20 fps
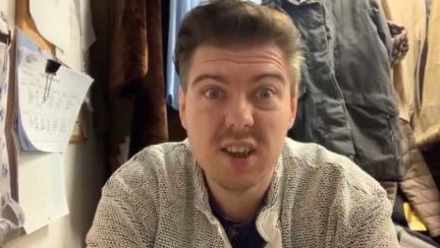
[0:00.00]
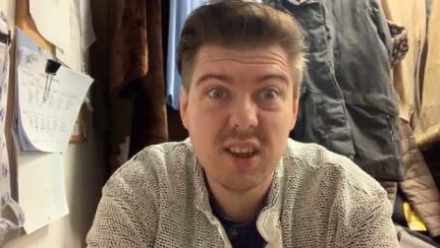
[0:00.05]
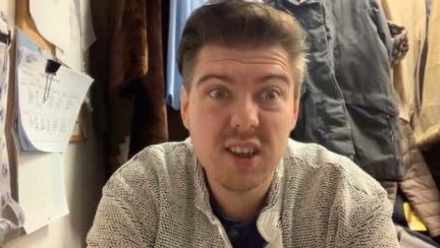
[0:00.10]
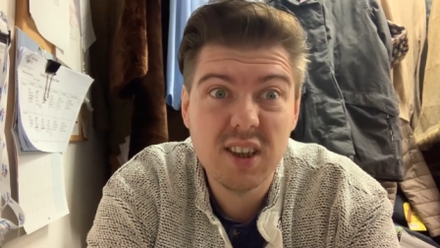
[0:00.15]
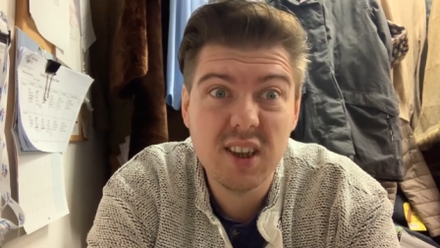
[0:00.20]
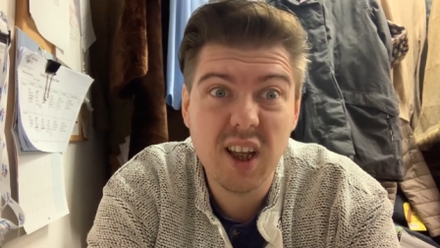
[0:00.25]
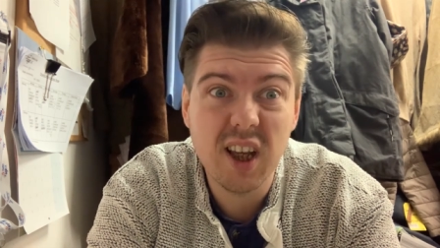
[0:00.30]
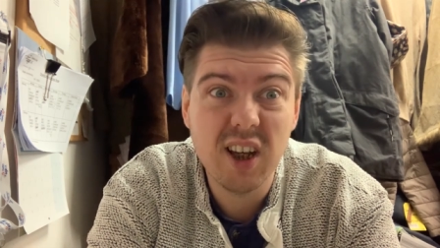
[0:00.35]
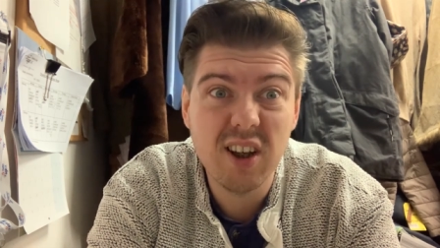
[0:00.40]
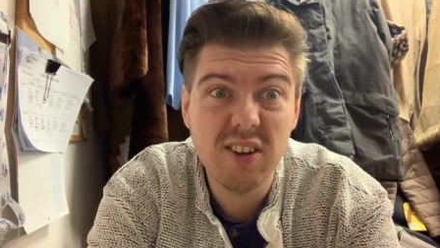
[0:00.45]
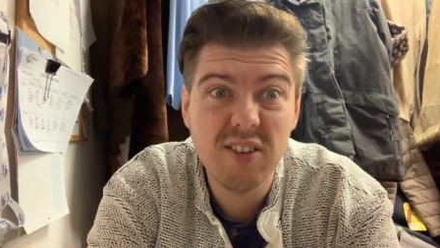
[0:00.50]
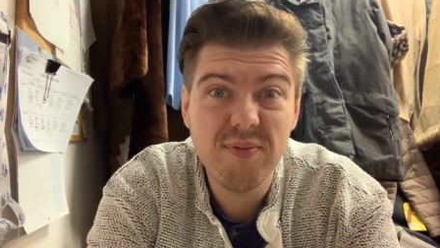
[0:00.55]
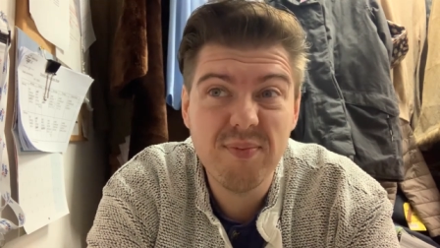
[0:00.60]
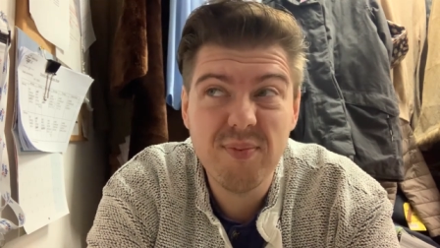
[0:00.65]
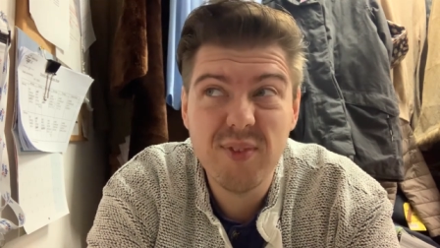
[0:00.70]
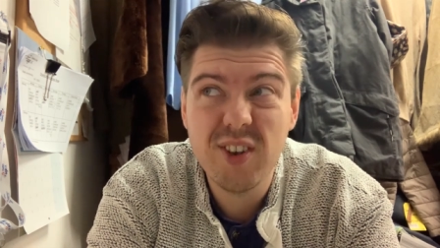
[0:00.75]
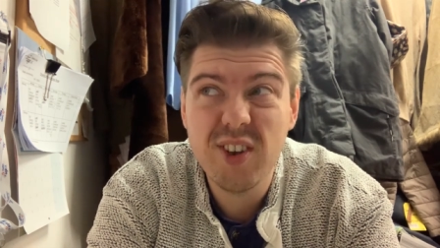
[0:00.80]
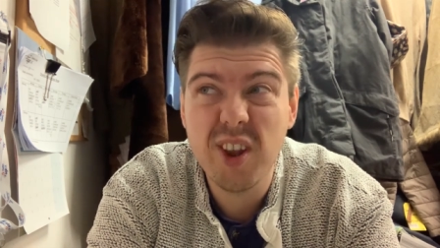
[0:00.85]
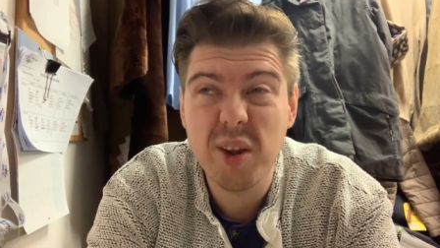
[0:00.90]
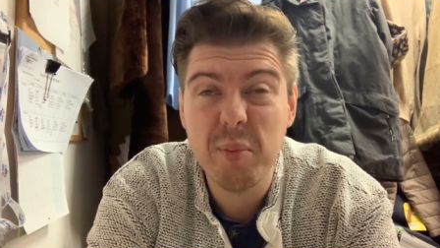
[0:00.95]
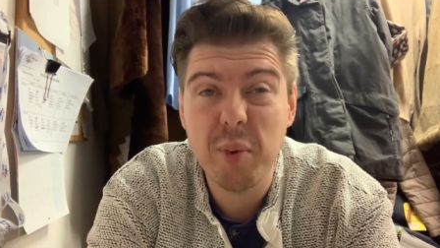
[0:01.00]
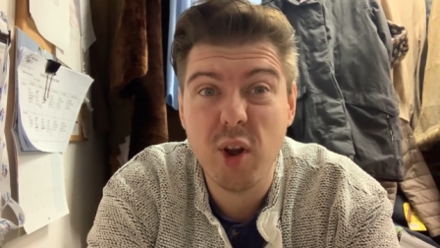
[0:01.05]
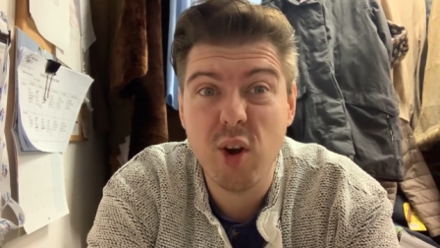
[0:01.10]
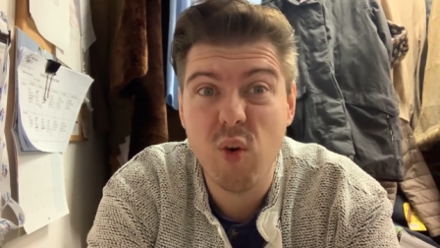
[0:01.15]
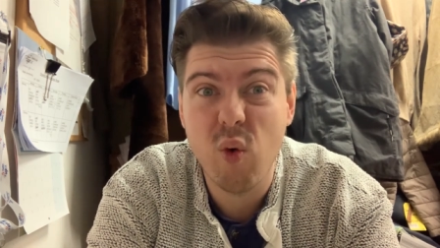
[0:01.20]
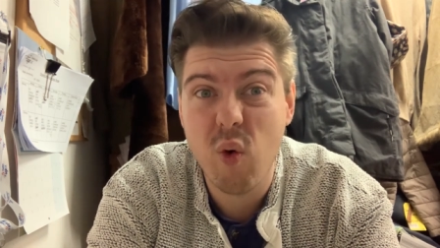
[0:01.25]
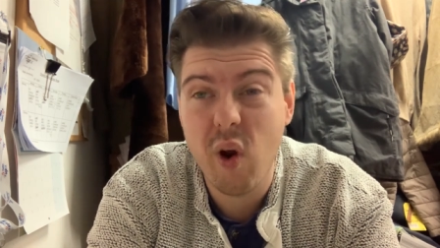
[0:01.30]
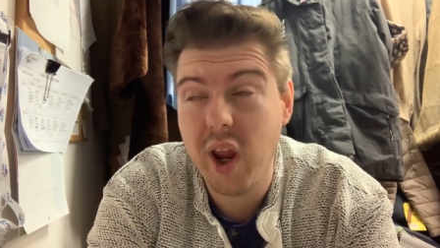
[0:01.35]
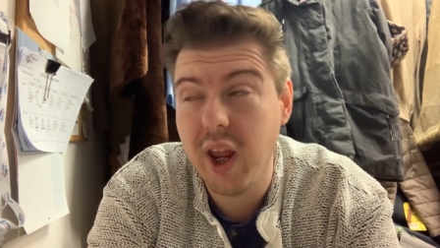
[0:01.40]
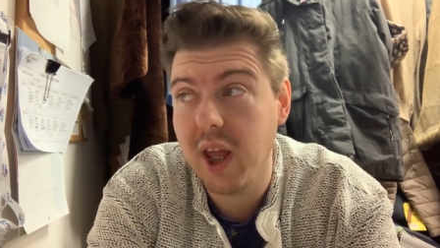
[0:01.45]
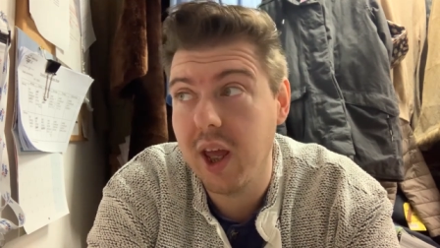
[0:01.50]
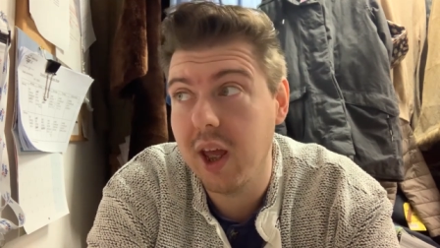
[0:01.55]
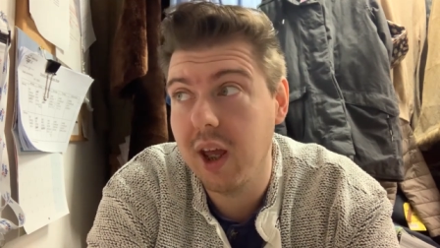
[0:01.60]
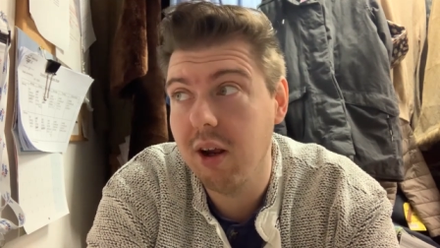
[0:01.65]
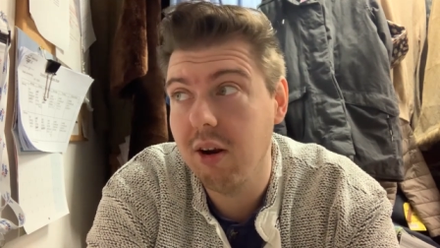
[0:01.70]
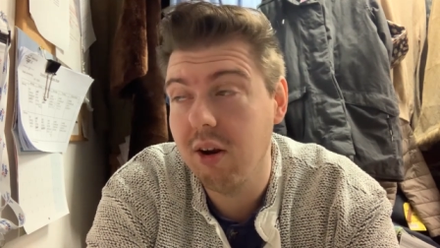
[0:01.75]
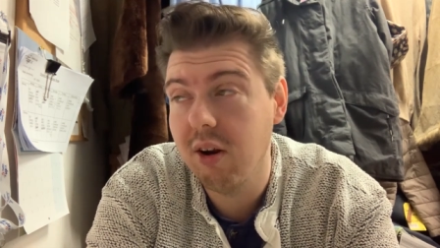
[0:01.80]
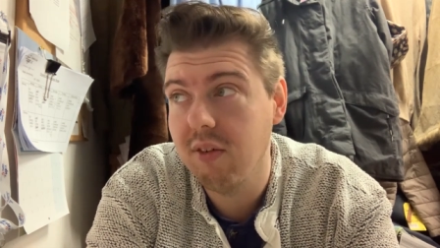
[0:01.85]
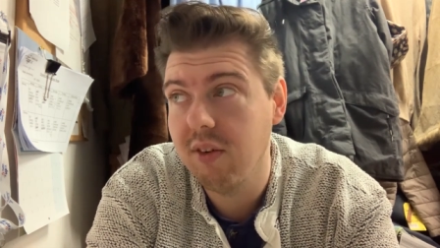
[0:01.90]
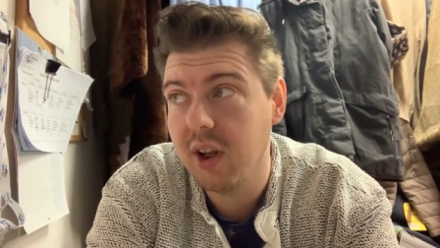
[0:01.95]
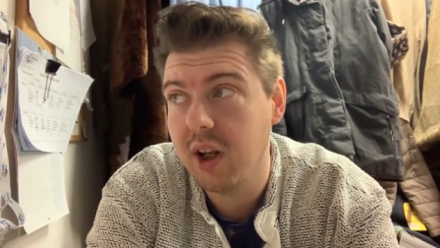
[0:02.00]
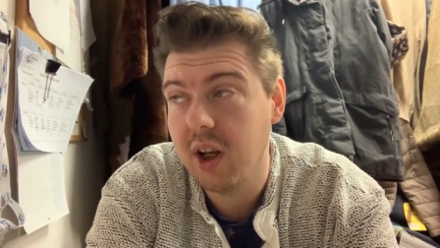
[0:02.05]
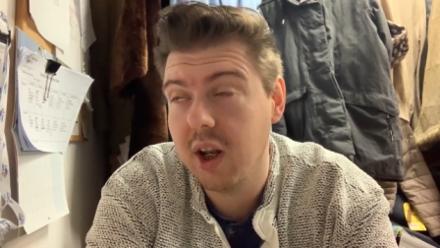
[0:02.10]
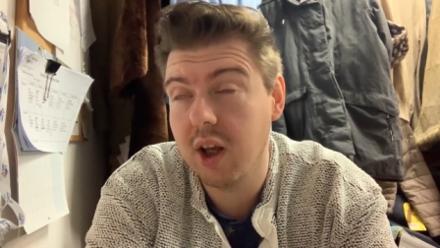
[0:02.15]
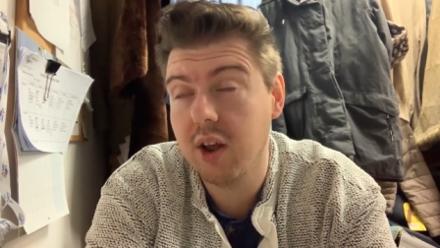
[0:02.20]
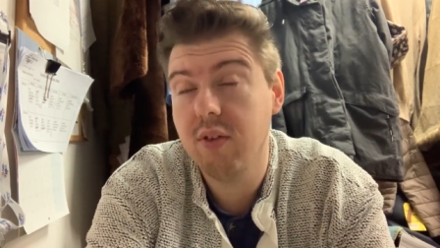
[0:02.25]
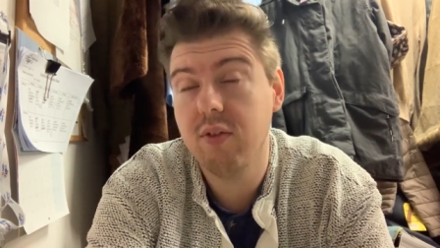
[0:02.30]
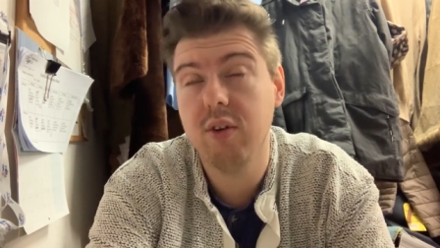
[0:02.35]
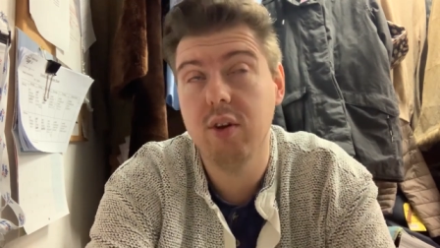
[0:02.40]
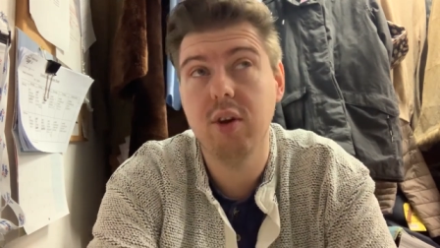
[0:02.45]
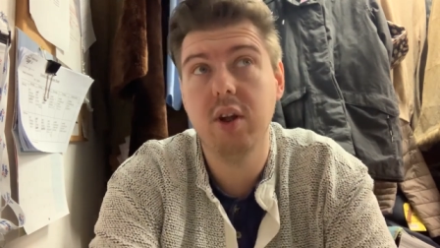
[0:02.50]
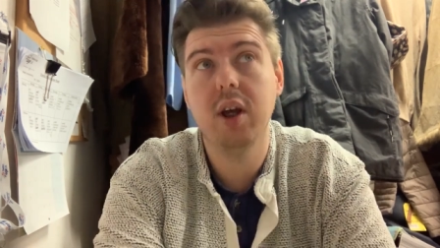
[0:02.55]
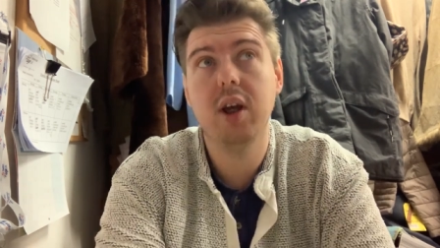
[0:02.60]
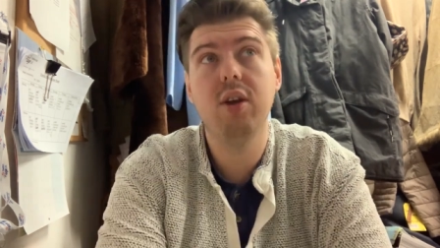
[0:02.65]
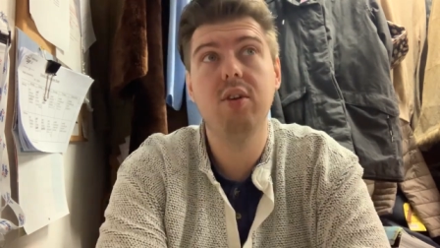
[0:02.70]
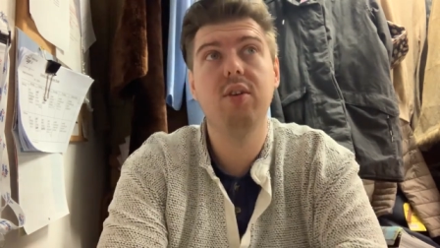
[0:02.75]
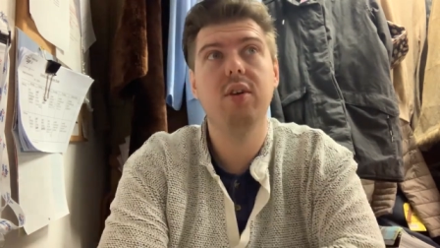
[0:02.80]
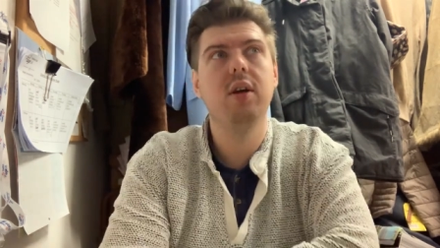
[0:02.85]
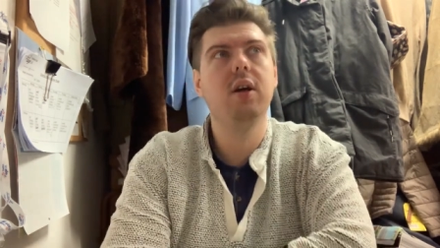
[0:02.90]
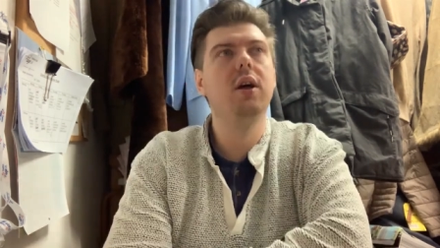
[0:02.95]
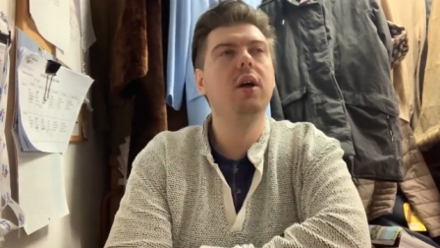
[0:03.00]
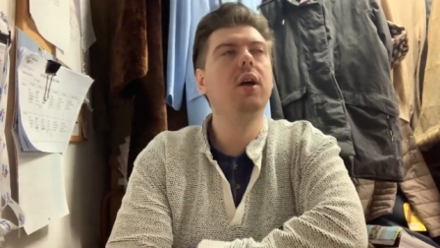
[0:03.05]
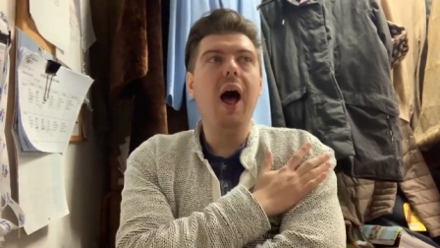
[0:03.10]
So it's going to be great here over the next few days.